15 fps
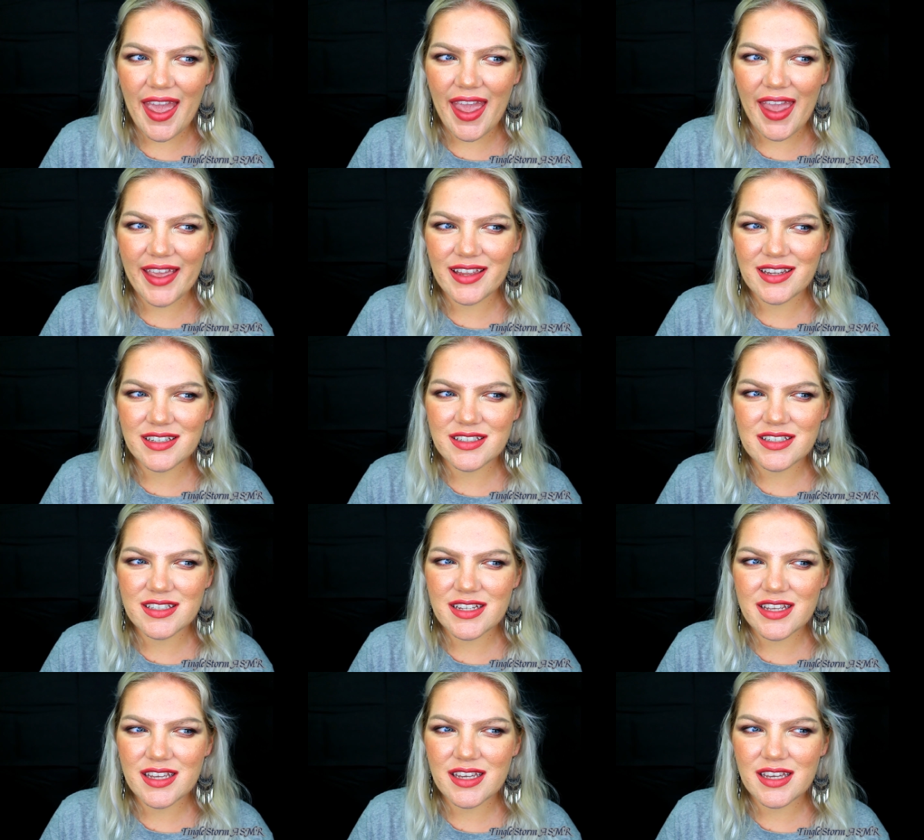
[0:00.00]

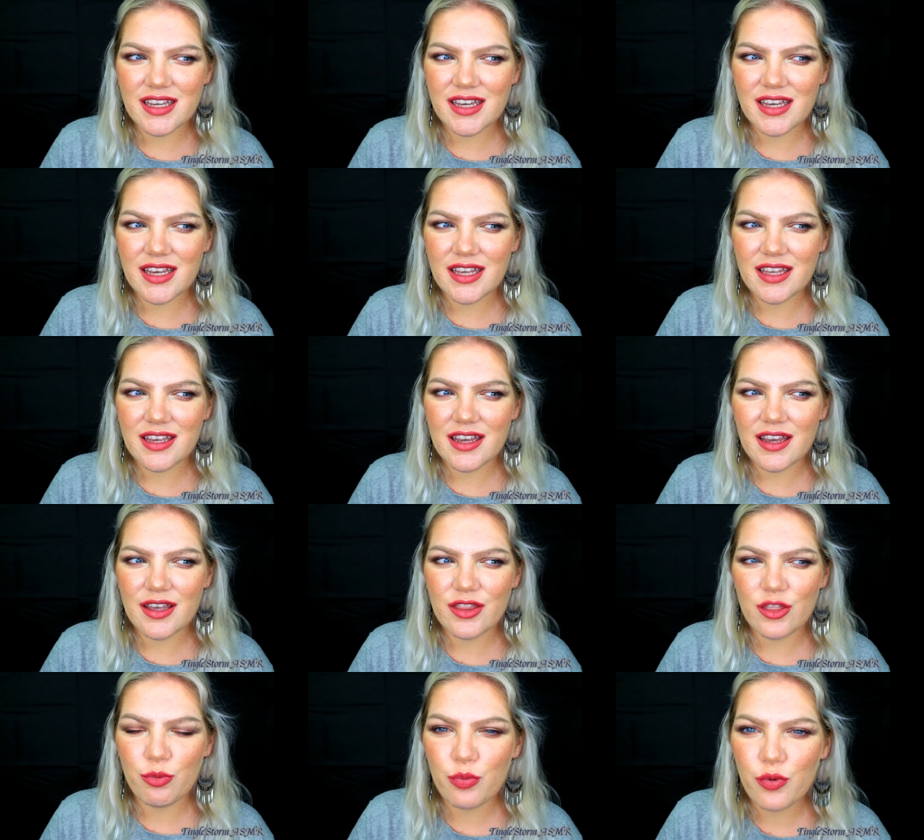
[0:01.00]
and
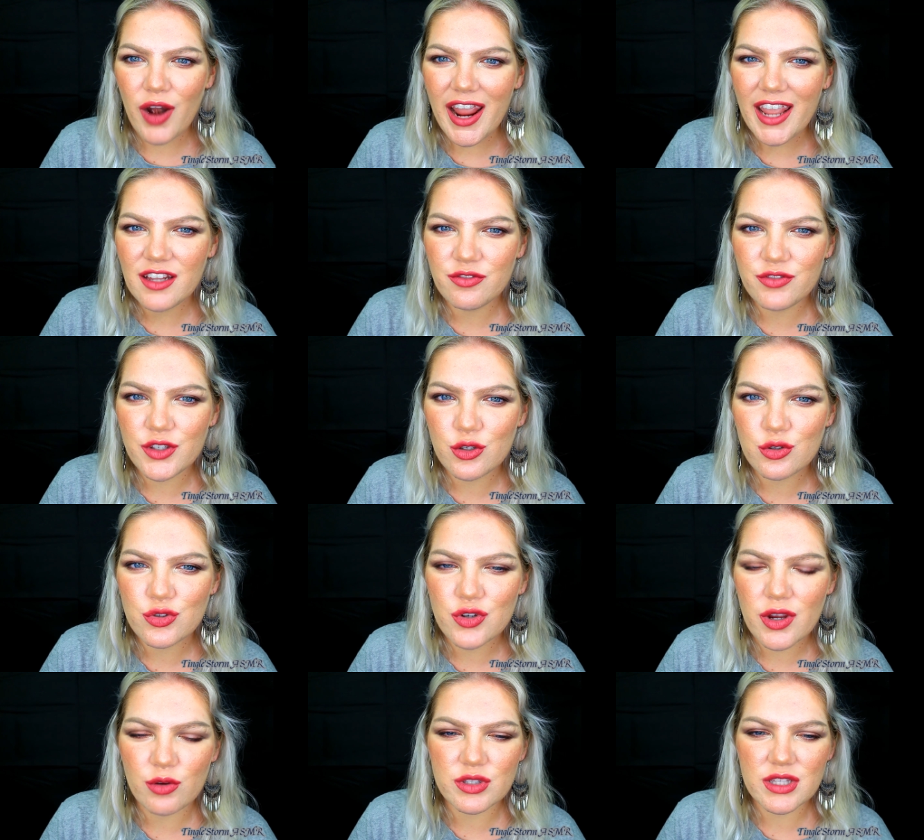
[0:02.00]
the bright
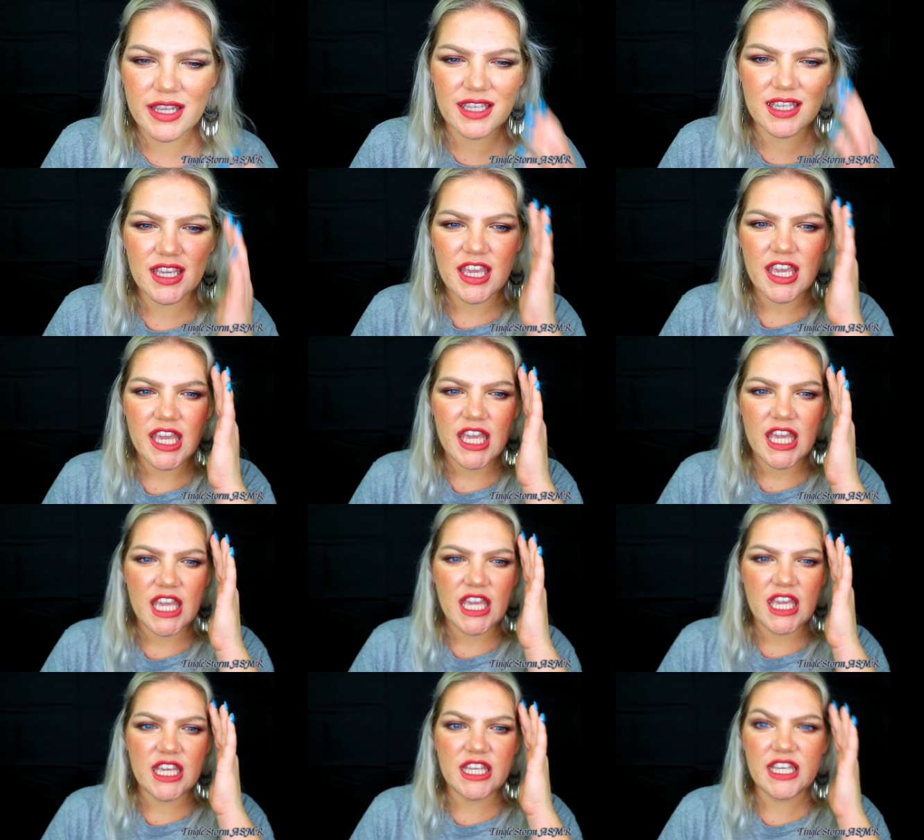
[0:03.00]
future, I was like,
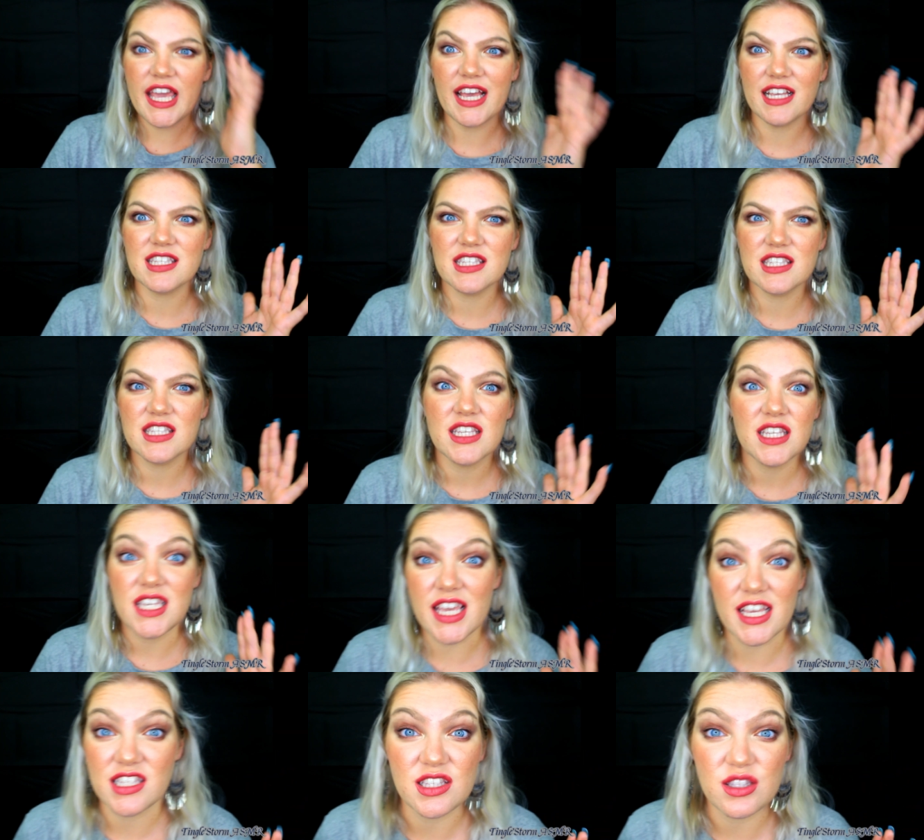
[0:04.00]
yes,
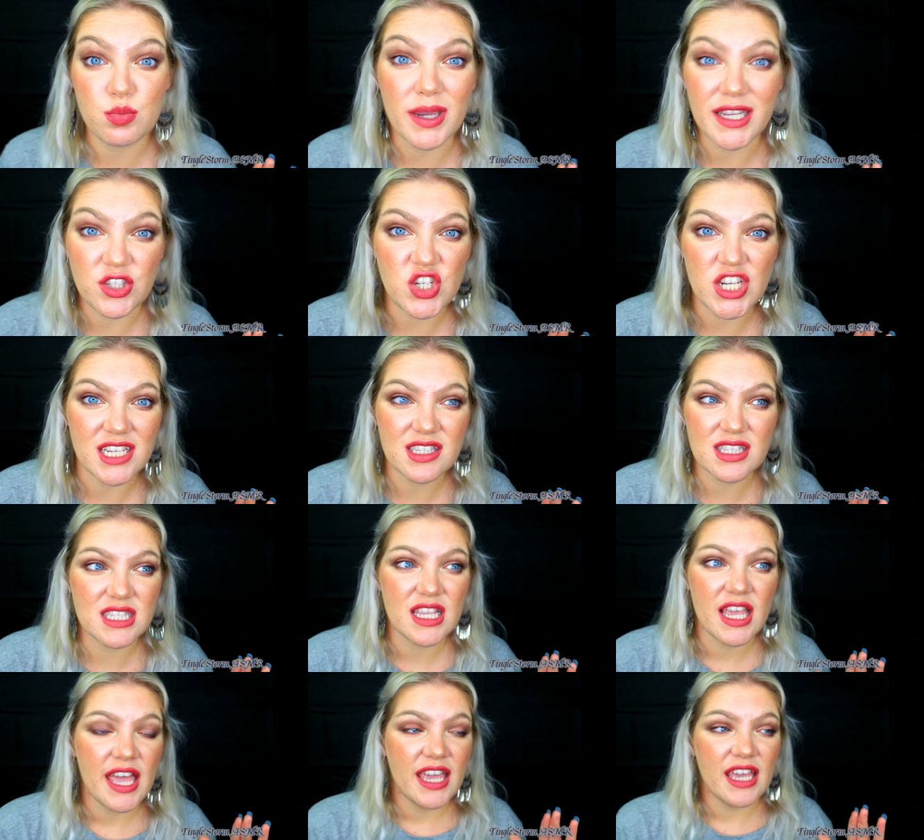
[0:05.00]
it's my
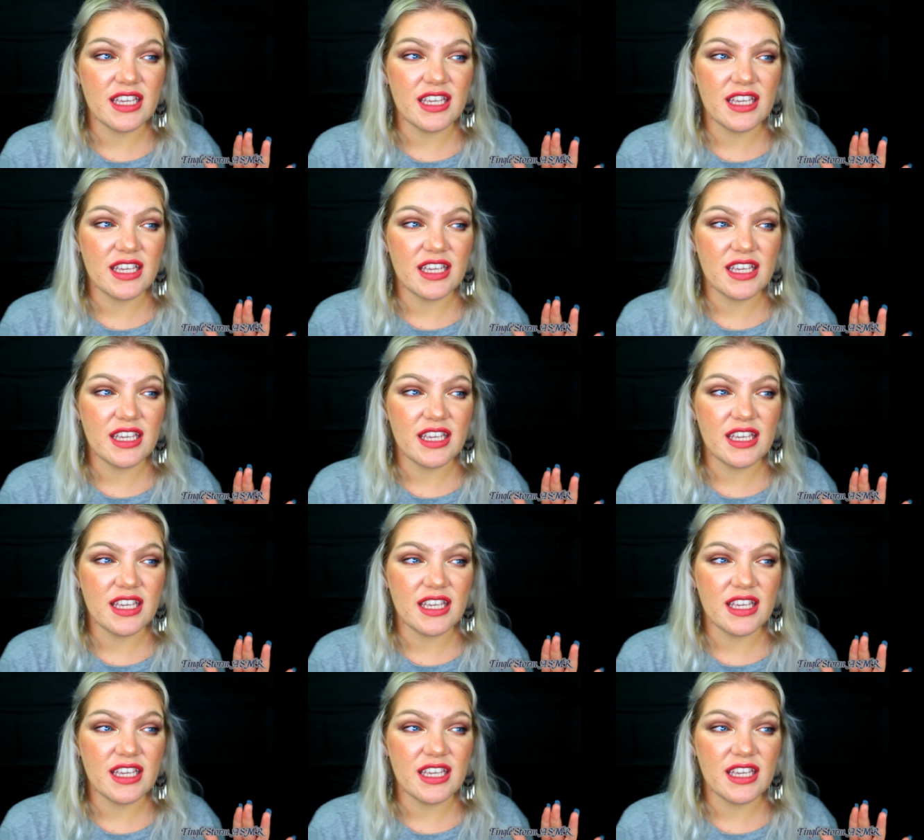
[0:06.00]
chance,